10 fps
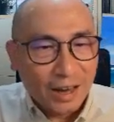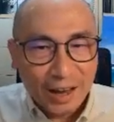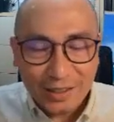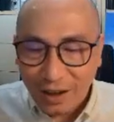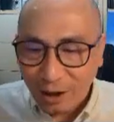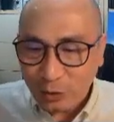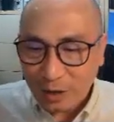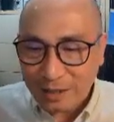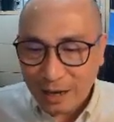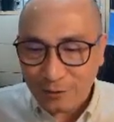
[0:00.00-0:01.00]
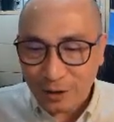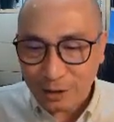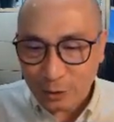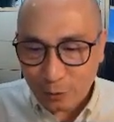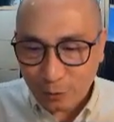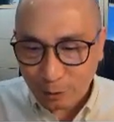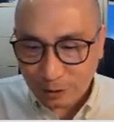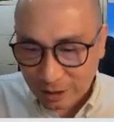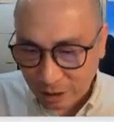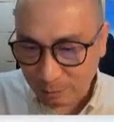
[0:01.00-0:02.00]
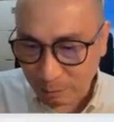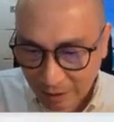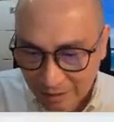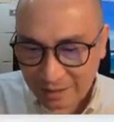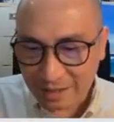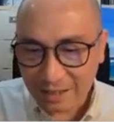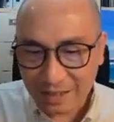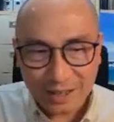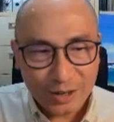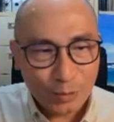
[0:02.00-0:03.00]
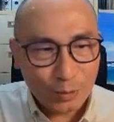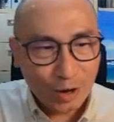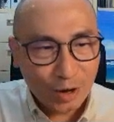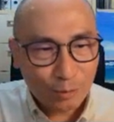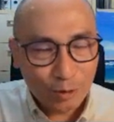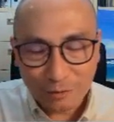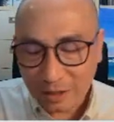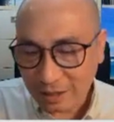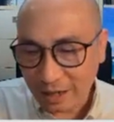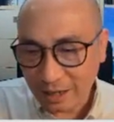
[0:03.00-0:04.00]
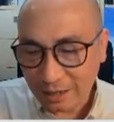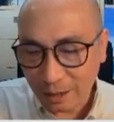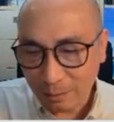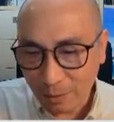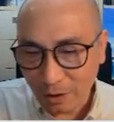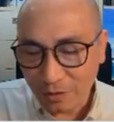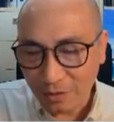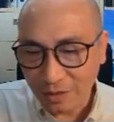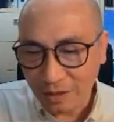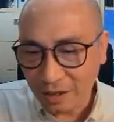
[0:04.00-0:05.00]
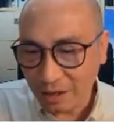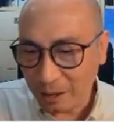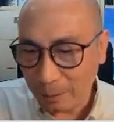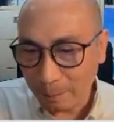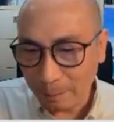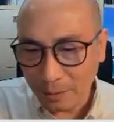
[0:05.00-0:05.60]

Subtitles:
And how to identify the euphoria stage? Basically, we have discussed about the